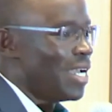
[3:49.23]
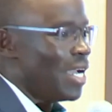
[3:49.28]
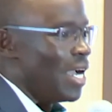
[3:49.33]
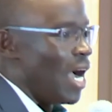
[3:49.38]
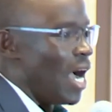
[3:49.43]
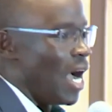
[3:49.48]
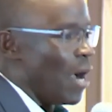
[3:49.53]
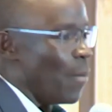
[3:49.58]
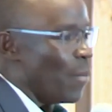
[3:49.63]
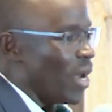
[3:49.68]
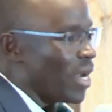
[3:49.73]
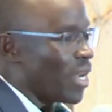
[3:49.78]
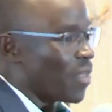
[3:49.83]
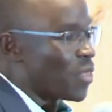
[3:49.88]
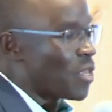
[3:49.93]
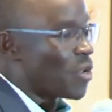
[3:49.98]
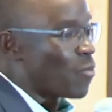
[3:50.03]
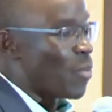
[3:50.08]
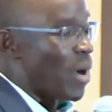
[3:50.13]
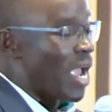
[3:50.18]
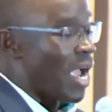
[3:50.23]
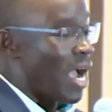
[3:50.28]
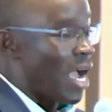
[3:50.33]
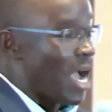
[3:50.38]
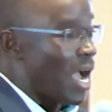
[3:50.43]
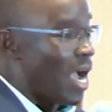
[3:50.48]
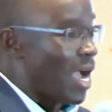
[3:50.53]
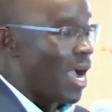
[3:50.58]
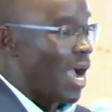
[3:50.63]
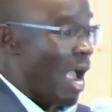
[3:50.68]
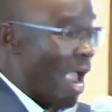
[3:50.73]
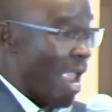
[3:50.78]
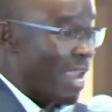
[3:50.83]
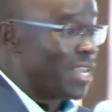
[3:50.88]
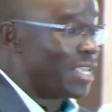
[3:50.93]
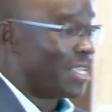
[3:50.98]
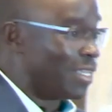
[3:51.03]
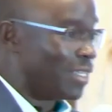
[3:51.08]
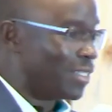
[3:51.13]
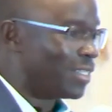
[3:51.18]
And I think by
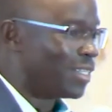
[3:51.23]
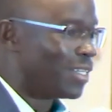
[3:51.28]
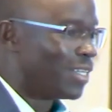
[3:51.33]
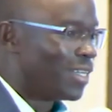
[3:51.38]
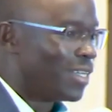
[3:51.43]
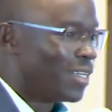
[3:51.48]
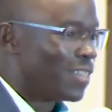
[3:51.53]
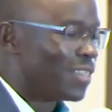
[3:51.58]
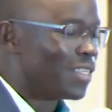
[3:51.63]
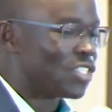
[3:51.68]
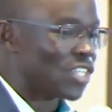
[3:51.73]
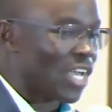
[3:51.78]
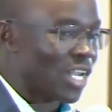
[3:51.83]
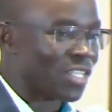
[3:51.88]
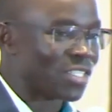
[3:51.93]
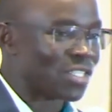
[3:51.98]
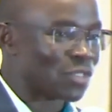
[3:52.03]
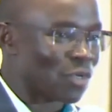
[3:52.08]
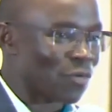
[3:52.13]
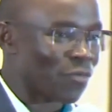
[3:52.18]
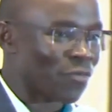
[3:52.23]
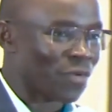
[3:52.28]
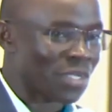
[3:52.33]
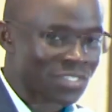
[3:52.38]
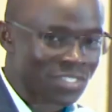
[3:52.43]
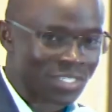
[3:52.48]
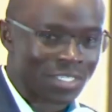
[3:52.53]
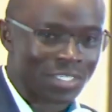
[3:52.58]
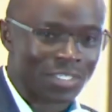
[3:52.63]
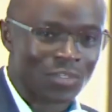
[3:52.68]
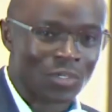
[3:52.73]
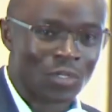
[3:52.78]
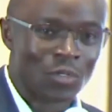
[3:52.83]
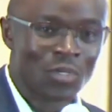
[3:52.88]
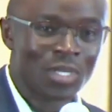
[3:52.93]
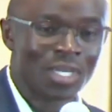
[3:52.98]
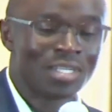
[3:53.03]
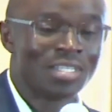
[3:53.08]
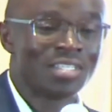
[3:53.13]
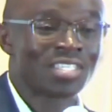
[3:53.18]
hiding the challenges you're facing, you're
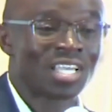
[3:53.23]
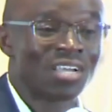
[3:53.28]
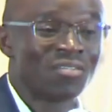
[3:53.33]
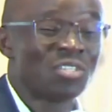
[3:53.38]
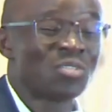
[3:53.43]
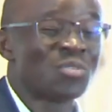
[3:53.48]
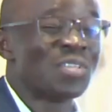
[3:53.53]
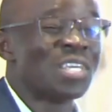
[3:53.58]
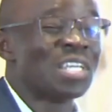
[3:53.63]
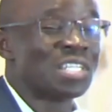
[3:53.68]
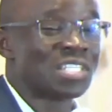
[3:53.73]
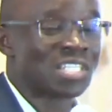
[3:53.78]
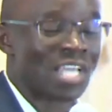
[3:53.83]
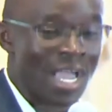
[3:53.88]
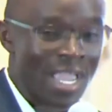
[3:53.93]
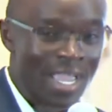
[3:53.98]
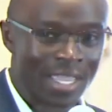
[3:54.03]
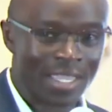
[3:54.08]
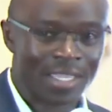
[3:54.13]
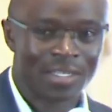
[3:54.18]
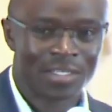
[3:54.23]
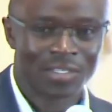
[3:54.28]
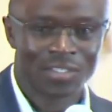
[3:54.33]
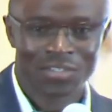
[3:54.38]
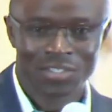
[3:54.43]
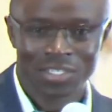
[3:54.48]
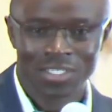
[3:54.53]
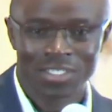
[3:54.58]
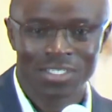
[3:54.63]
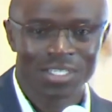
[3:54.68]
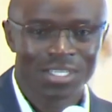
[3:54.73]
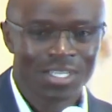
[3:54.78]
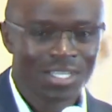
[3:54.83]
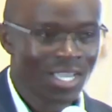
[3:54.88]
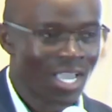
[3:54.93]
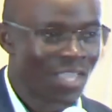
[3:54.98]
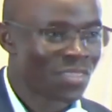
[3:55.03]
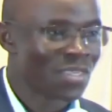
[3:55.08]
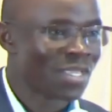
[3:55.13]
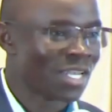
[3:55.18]
doing a disservice to the entire industry.
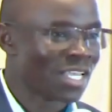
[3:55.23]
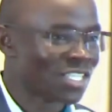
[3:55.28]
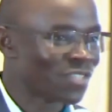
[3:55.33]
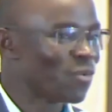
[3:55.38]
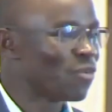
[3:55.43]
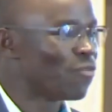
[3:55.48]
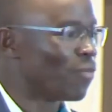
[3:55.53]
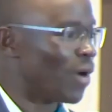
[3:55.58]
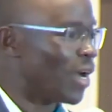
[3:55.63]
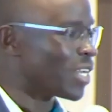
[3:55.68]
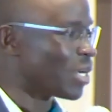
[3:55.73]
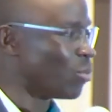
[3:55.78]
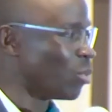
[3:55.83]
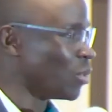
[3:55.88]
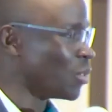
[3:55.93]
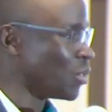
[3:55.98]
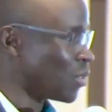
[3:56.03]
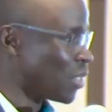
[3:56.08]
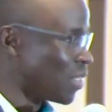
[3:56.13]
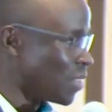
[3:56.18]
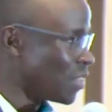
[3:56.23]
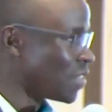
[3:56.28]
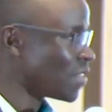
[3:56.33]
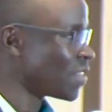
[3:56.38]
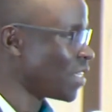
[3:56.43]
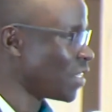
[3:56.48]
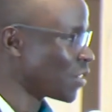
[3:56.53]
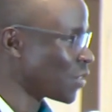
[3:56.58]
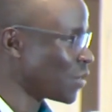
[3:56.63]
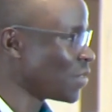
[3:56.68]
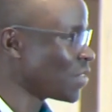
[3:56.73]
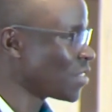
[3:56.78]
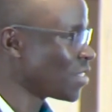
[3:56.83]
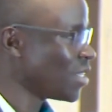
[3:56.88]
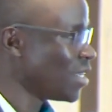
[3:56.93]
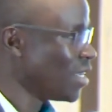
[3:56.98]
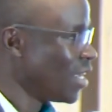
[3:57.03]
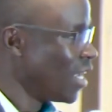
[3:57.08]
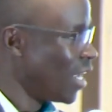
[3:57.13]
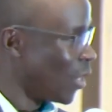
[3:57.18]
I think let's be vulnerable during these sessions
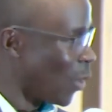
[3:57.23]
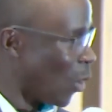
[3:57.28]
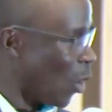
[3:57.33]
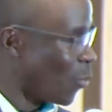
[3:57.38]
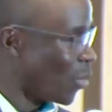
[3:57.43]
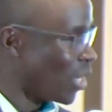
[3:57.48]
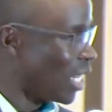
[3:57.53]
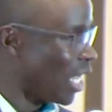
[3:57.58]
and open